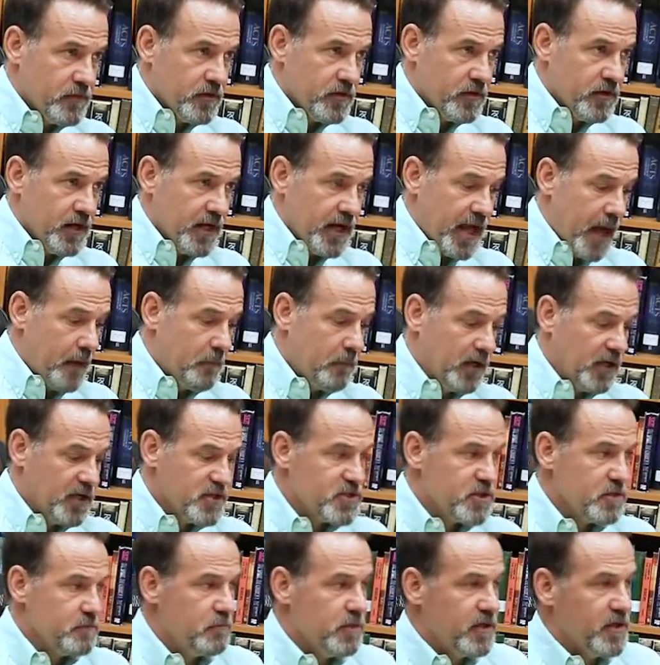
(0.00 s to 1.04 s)
An
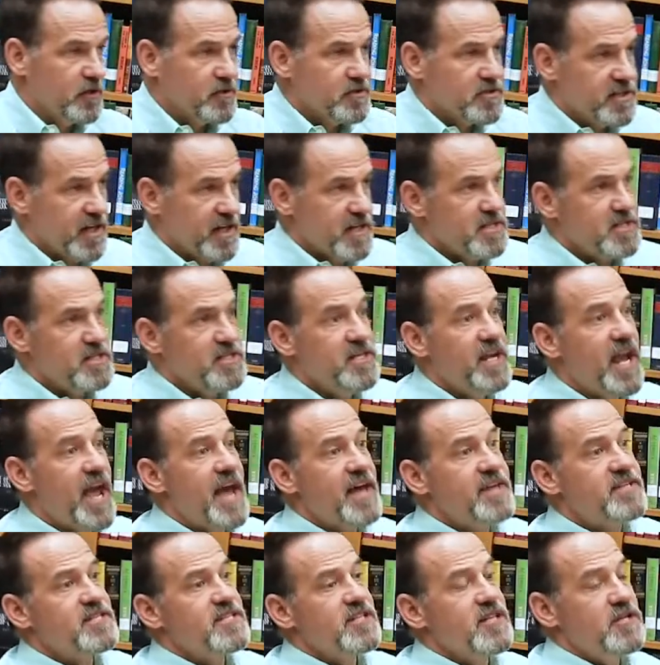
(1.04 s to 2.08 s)
abolition bill says
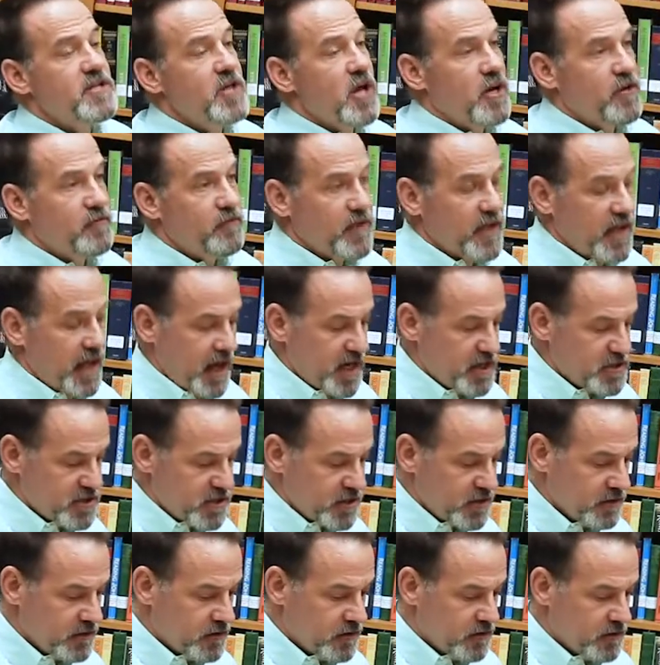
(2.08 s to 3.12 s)
yes to nullification.